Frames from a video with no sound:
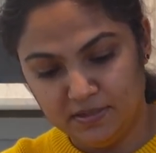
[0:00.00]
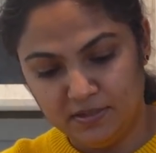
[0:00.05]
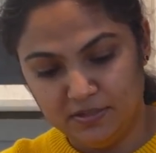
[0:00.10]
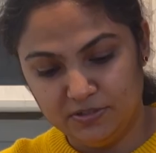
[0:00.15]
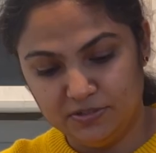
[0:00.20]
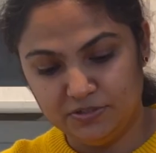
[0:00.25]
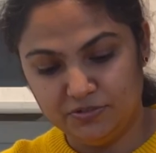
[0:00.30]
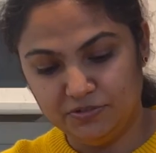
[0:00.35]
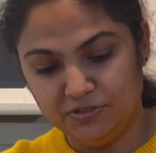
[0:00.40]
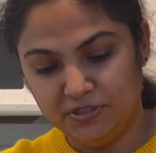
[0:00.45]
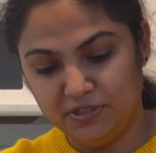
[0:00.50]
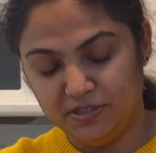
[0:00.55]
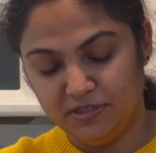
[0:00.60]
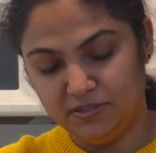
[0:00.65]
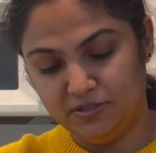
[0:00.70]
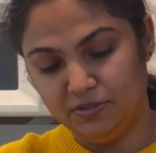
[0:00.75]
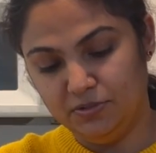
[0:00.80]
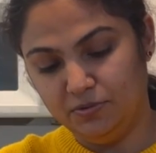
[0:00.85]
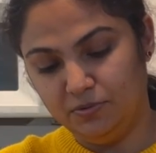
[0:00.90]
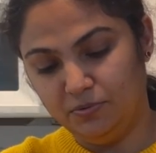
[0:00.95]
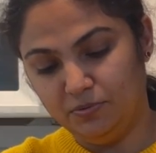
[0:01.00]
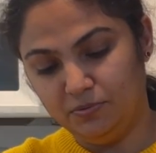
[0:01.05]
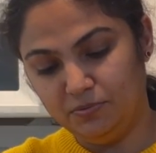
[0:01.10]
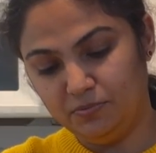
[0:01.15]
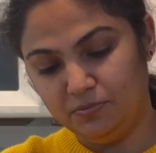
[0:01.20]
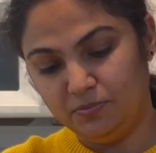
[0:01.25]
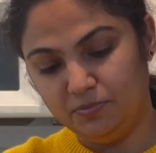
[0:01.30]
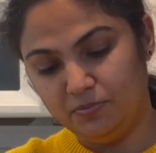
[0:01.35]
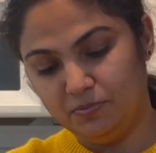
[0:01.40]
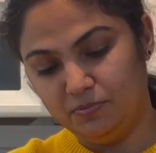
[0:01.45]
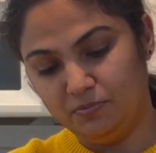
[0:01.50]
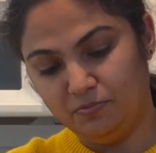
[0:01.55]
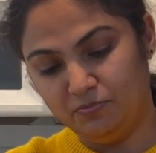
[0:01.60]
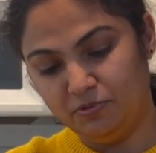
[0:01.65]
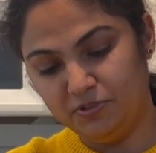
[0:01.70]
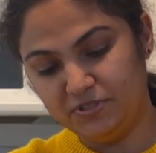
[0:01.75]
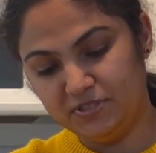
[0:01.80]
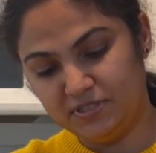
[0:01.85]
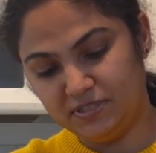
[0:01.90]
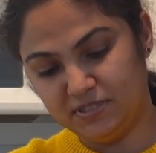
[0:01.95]
so the dough
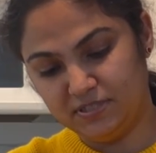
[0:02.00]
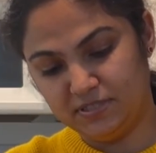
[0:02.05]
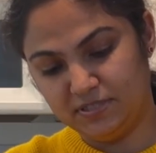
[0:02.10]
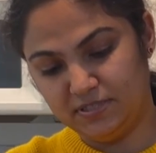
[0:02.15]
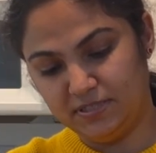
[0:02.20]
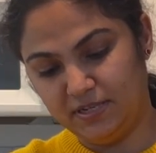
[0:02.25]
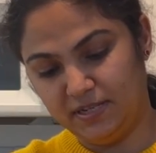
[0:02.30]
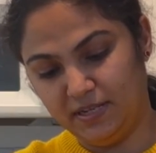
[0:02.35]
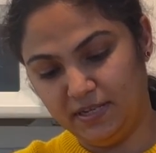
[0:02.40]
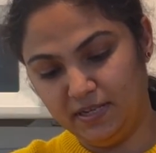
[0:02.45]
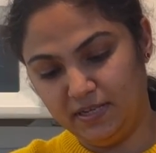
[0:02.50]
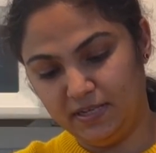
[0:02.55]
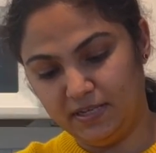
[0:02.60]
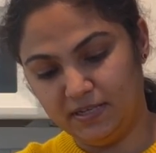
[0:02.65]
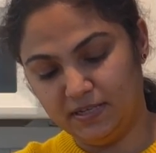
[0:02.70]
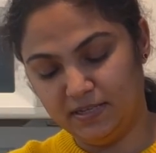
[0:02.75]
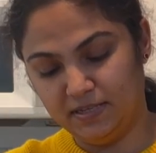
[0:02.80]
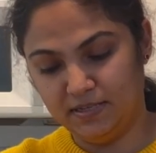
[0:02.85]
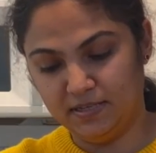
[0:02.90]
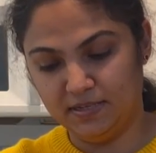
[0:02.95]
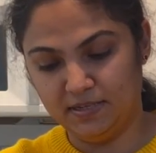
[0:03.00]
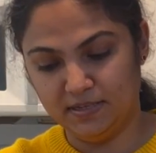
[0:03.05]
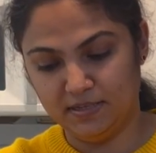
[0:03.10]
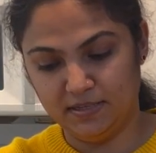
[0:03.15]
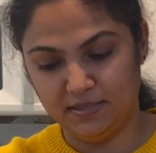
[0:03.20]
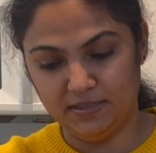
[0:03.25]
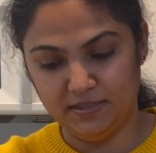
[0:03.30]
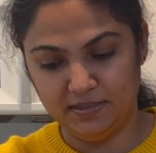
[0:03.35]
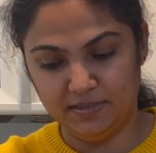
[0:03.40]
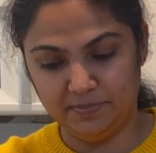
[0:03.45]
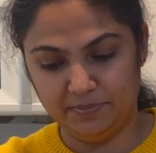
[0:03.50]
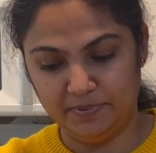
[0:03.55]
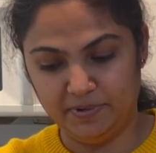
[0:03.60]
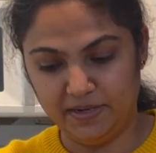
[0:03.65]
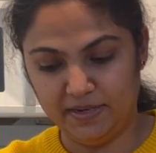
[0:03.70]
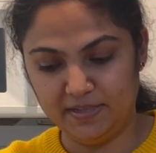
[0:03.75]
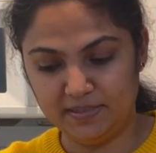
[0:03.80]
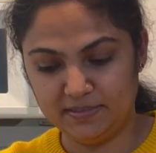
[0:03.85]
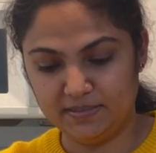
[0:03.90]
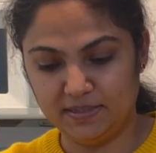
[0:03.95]
won't stick in the
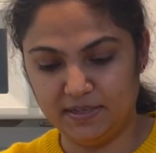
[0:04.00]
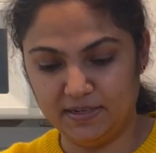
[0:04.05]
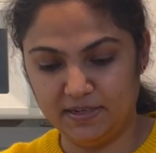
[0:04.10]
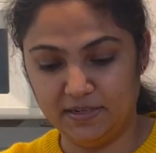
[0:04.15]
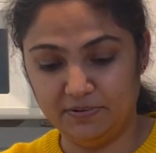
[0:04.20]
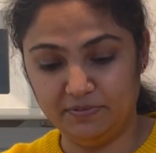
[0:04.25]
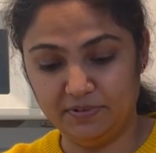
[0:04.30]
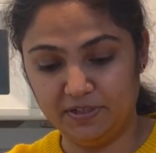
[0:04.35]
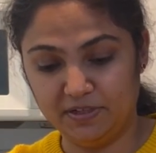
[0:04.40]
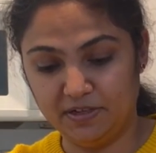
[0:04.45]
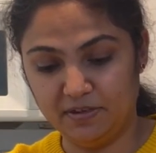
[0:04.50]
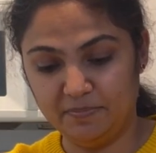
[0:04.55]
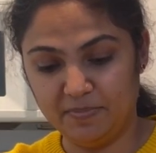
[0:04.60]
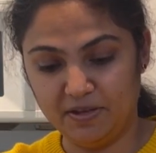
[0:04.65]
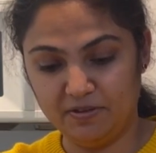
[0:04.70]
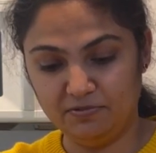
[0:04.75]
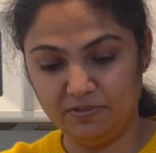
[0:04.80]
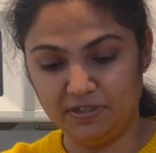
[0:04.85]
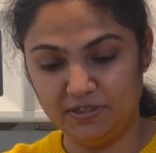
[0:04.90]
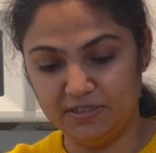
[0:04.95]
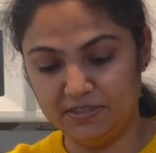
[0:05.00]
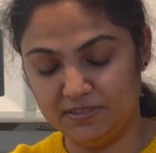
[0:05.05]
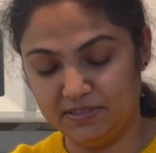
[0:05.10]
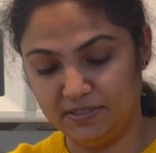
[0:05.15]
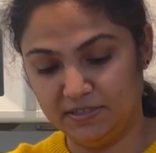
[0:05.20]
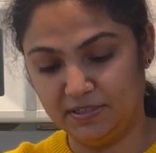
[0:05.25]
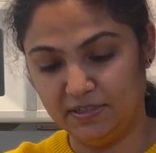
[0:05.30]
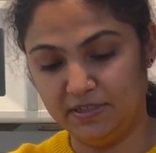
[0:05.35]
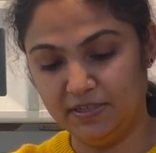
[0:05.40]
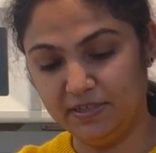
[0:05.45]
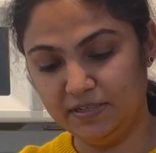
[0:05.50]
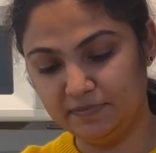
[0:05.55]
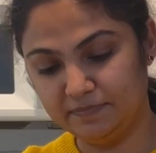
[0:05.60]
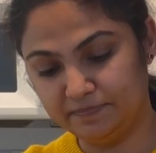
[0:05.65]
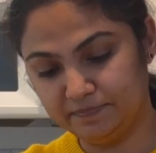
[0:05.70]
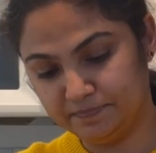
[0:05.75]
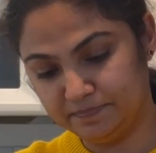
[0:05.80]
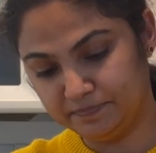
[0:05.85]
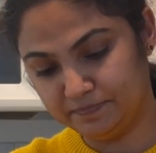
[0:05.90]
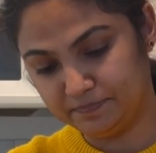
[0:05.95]
press and it will come out easily.
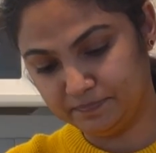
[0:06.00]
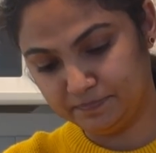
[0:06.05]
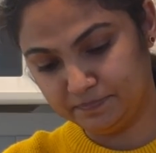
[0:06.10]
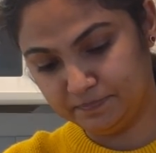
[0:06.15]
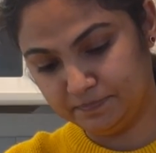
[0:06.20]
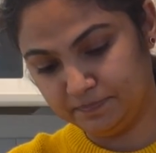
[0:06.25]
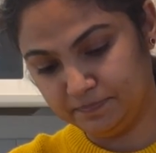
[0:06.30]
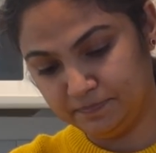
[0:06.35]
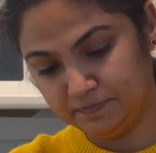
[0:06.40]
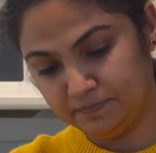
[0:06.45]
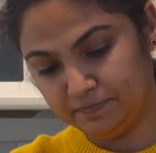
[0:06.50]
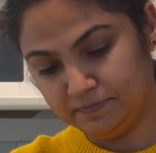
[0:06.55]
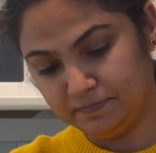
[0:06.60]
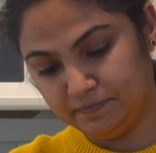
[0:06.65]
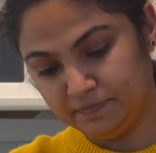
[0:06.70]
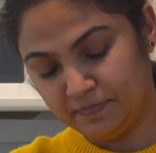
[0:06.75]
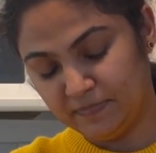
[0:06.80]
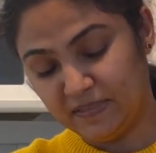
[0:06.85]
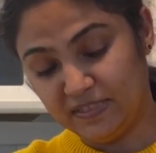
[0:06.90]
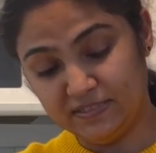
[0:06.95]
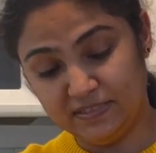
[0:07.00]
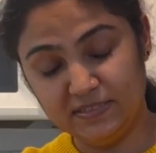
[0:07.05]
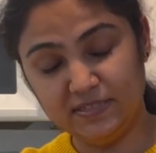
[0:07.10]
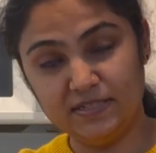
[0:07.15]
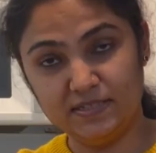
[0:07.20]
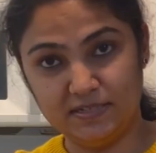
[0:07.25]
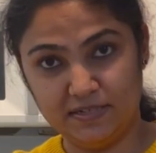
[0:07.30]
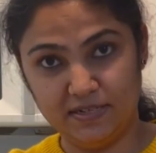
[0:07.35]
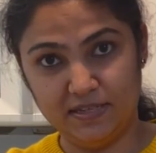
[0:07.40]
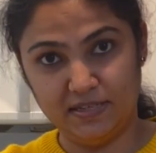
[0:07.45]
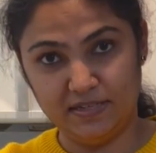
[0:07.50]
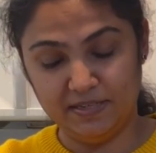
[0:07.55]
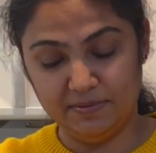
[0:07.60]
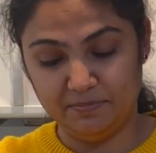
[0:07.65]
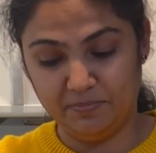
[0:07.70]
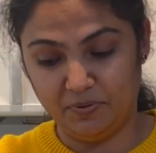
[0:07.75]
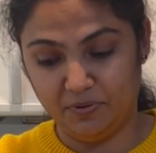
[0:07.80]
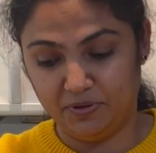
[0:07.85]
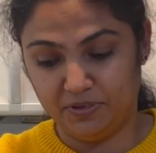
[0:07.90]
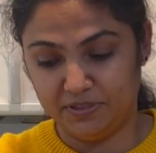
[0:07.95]
This is really
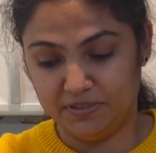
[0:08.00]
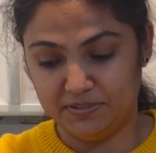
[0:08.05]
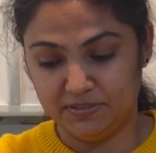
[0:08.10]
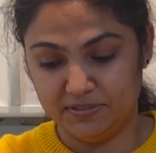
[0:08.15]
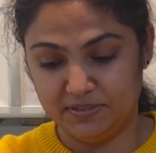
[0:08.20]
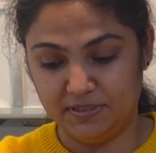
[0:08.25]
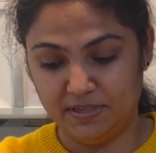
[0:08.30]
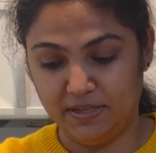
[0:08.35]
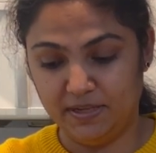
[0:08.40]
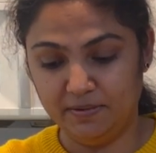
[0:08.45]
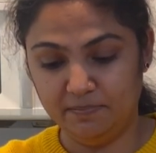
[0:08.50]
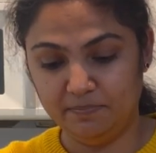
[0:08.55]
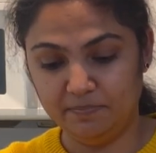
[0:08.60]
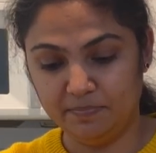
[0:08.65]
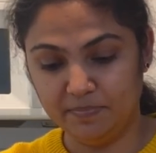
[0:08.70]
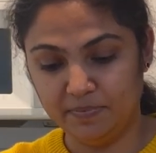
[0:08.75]
important step.